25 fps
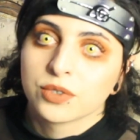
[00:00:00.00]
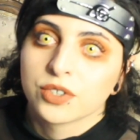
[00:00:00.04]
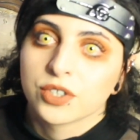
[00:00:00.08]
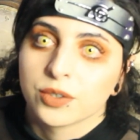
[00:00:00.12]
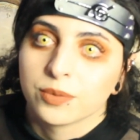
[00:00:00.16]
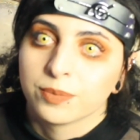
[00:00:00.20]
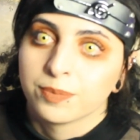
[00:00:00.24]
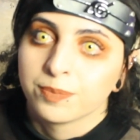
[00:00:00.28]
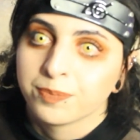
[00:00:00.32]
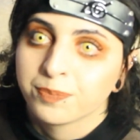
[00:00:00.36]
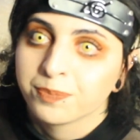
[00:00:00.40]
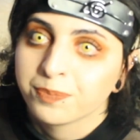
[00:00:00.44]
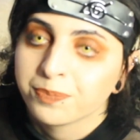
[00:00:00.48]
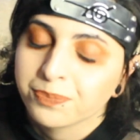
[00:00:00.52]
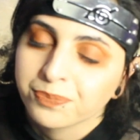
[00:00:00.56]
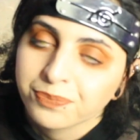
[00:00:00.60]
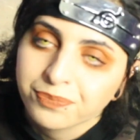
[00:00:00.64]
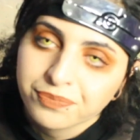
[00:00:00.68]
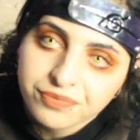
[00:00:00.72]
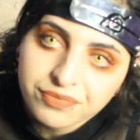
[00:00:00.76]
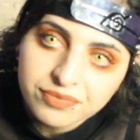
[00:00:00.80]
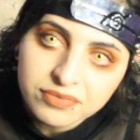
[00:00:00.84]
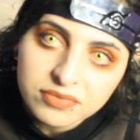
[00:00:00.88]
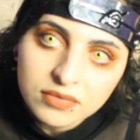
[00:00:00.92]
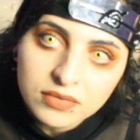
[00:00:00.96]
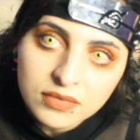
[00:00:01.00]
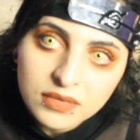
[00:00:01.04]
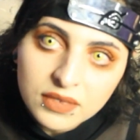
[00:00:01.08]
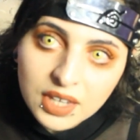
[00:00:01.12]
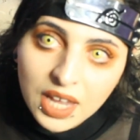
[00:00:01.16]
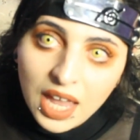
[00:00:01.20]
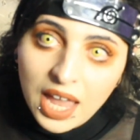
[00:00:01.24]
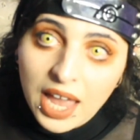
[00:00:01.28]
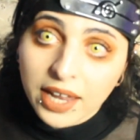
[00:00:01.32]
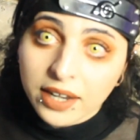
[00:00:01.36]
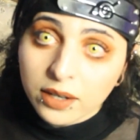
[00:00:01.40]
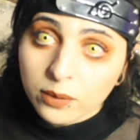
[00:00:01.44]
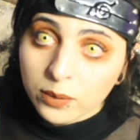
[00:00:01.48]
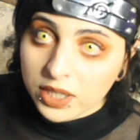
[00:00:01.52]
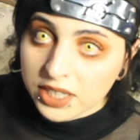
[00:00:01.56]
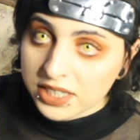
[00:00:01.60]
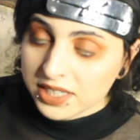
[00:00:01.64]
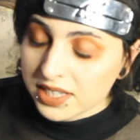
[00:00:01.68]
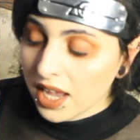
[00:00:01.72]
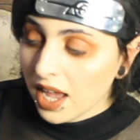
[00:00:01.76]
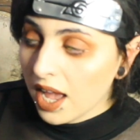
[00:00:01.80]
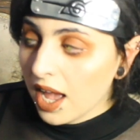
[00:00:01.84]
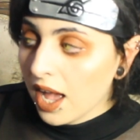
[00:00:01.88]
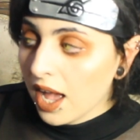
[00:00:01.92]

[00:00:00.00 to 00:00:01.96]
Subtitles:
So anyways,